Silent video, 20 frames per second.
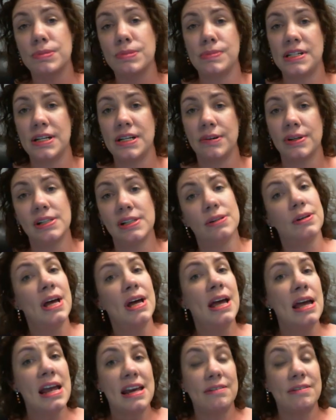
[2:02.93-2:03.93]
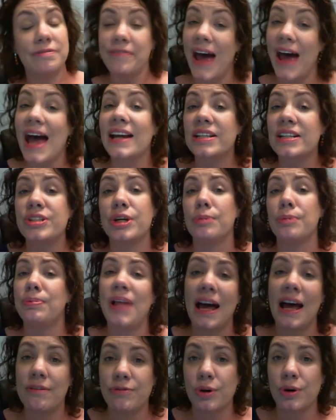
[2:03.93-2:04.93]
material. In fact, their
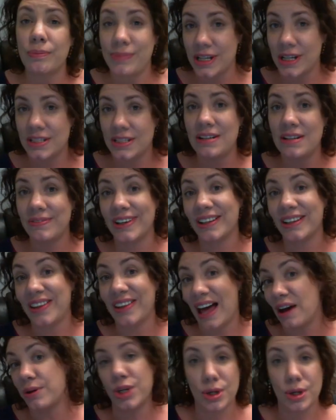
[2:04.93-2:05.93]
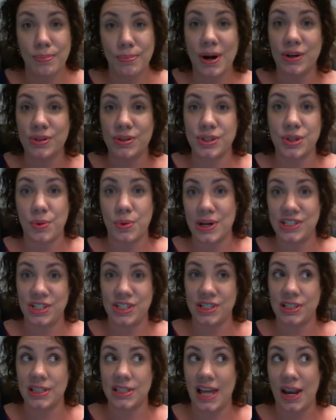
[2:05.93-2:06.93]
platform doesn't even allow you to post
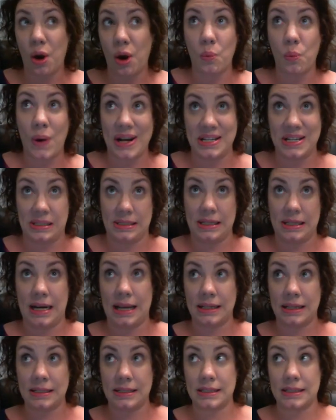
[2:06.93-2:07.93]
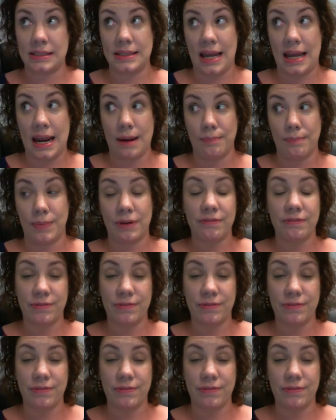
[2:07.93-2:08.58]
questions like, when is the next exam?